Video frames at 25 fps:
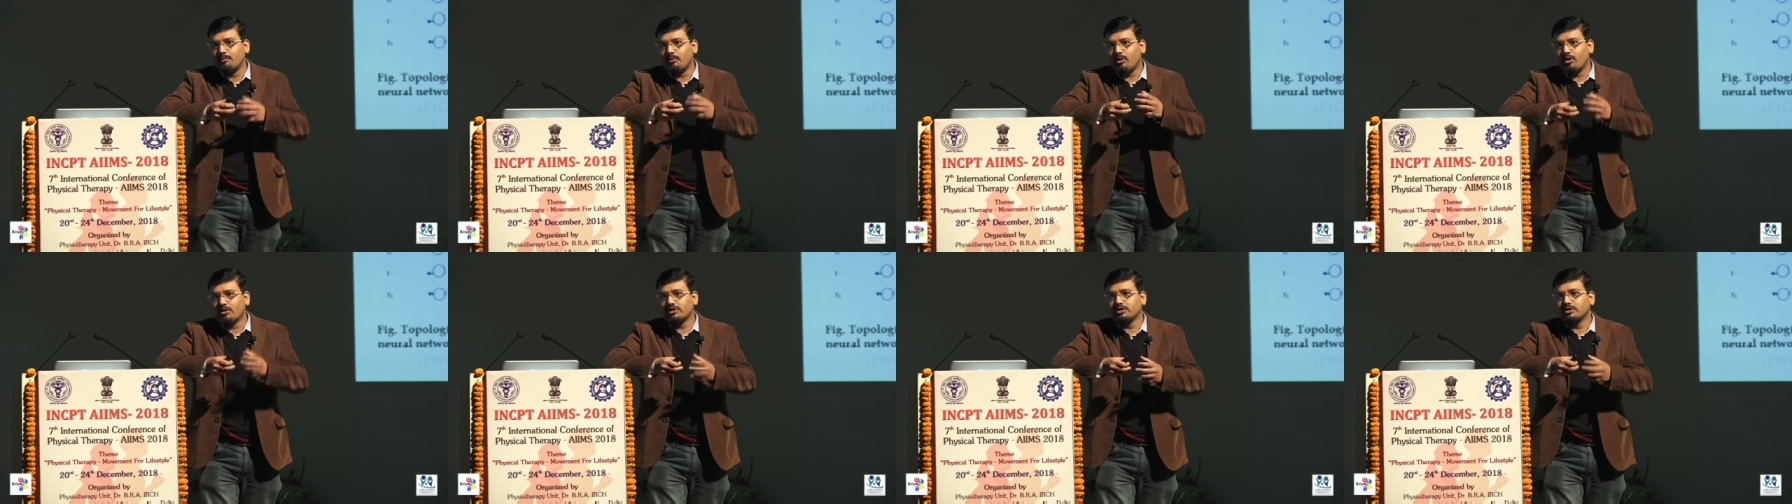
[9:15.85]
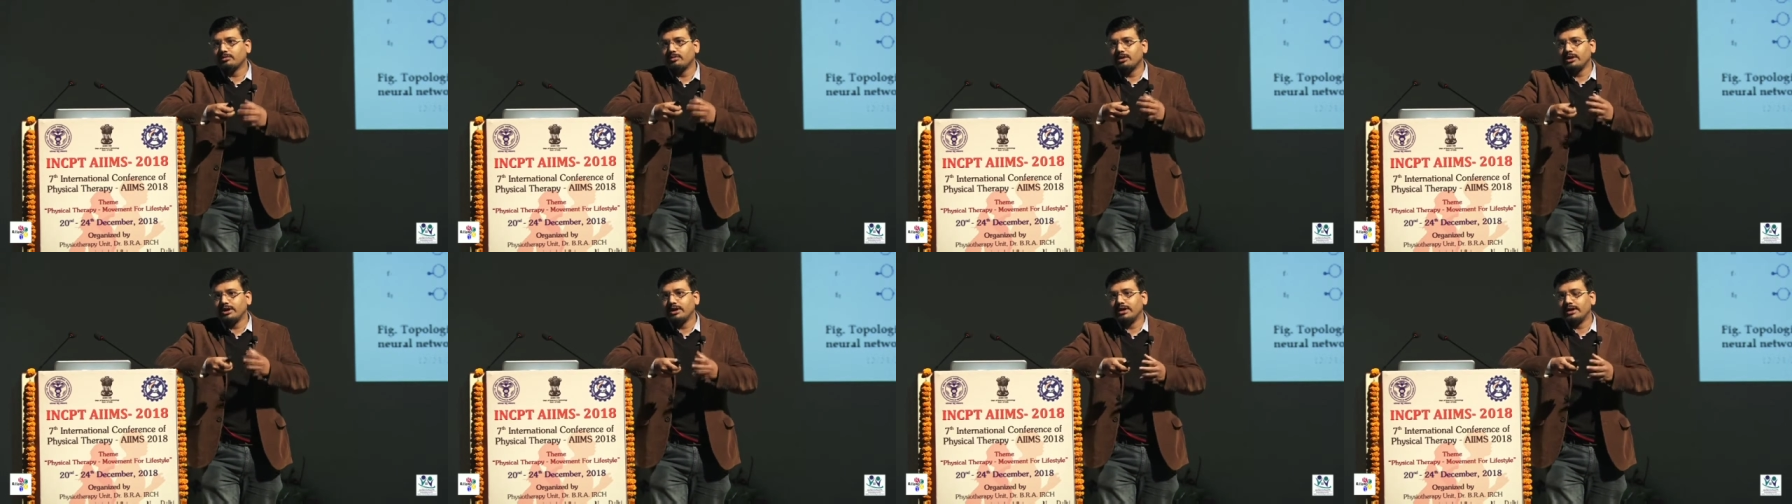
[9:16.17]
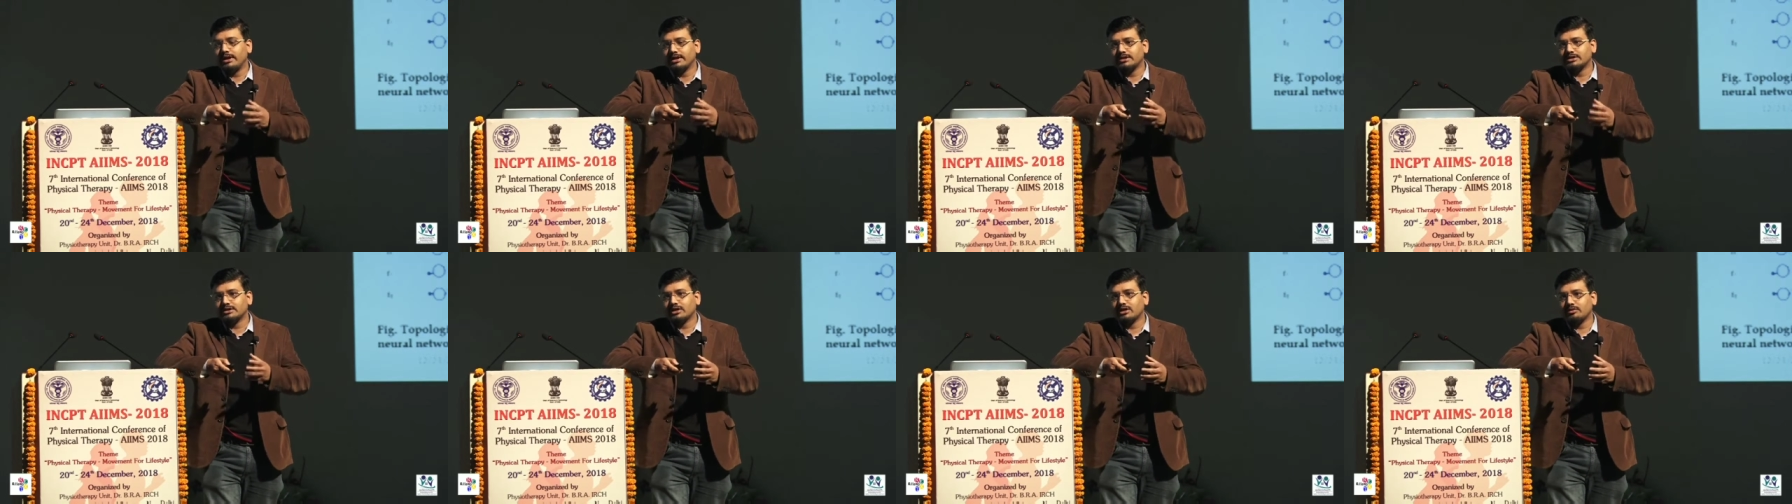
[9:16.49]
possible
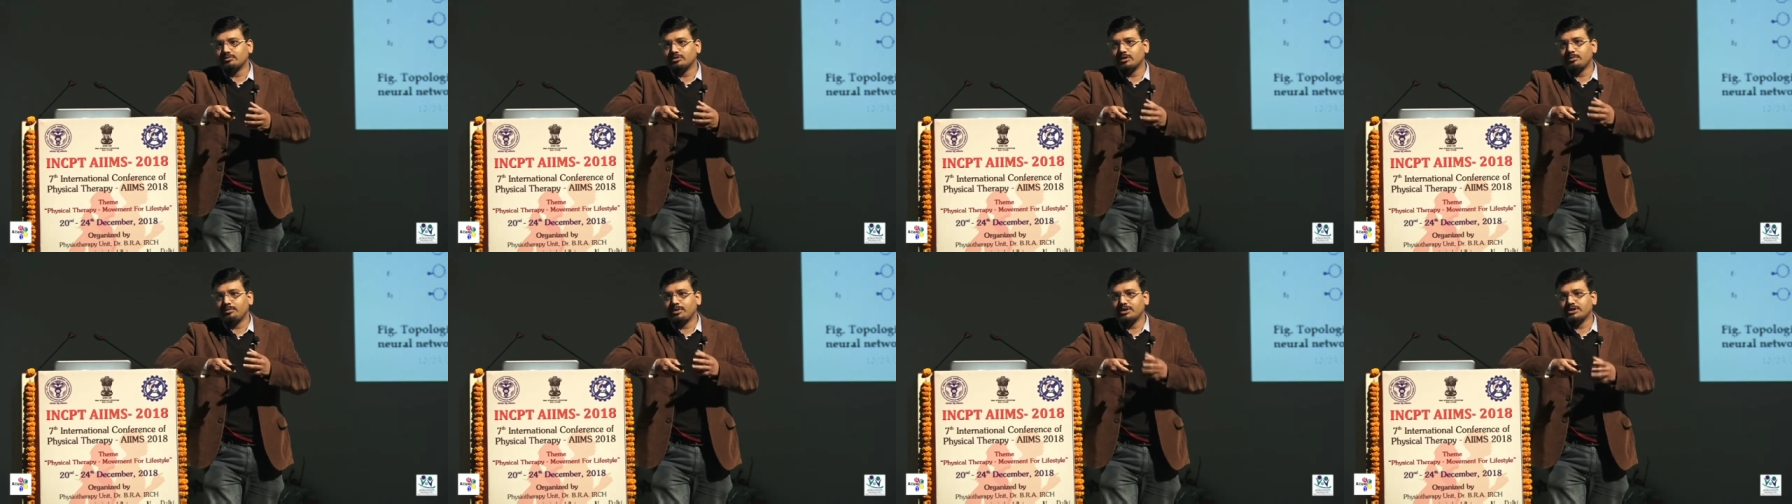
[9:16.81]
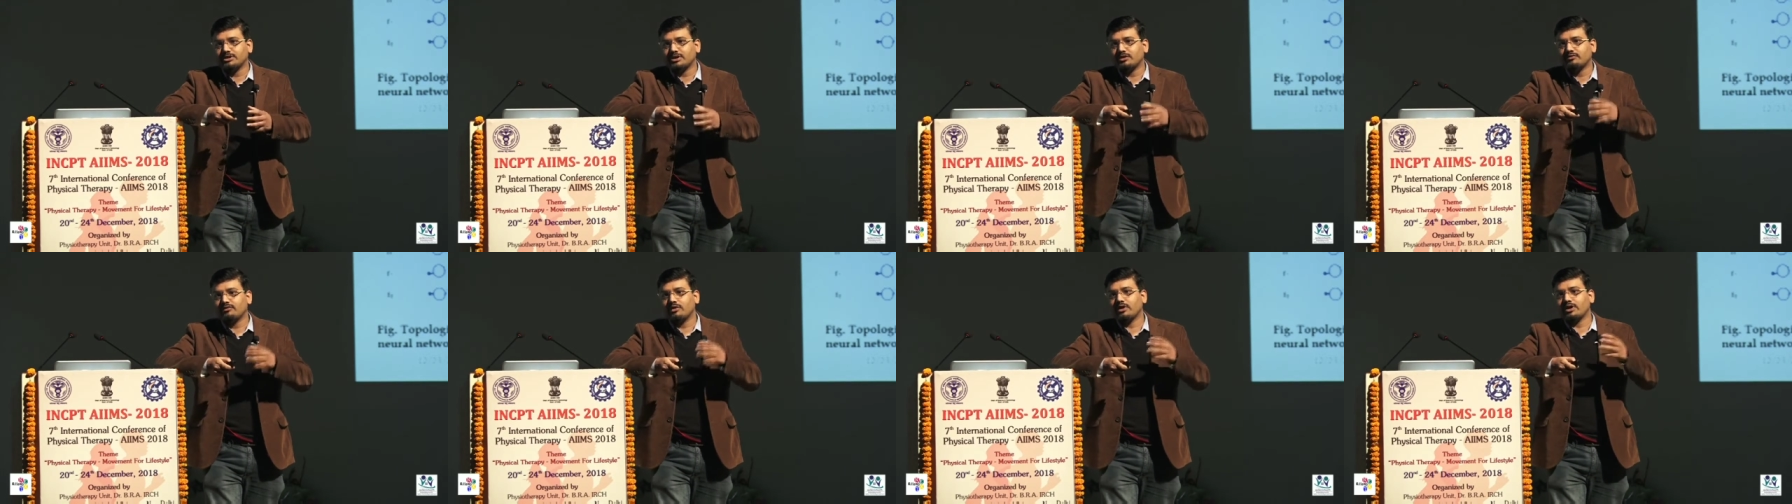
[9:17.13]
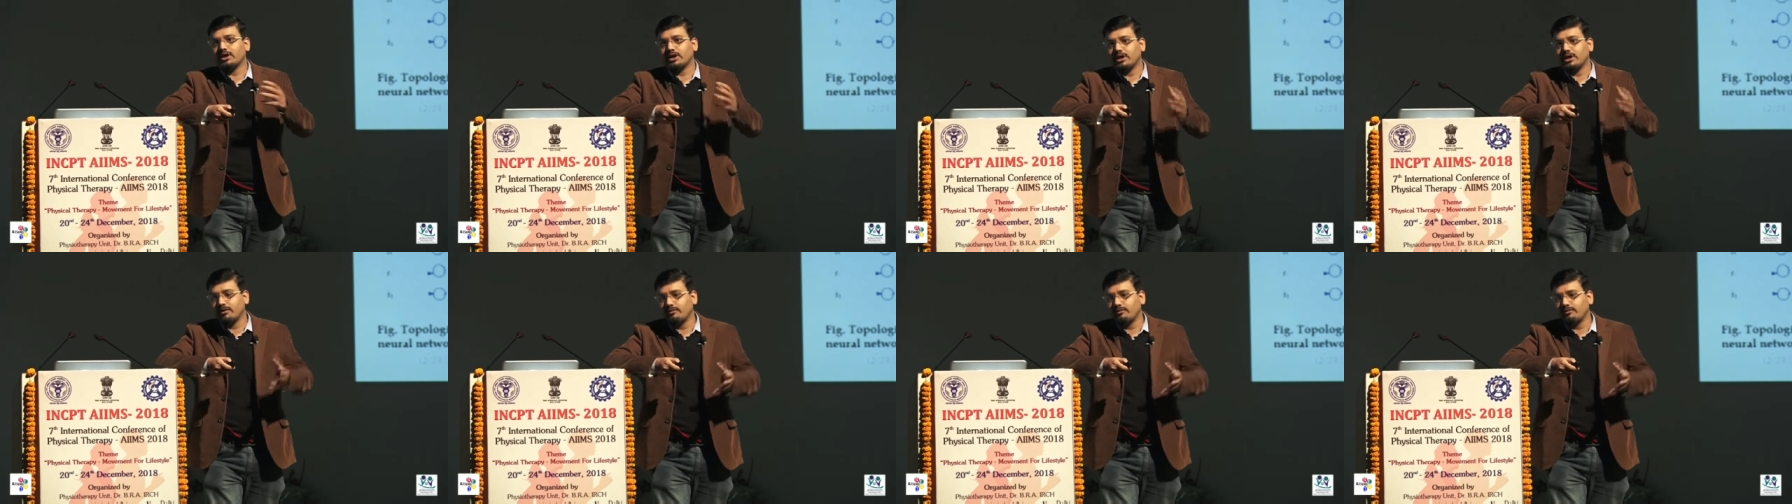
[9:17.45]
intention of the patient for a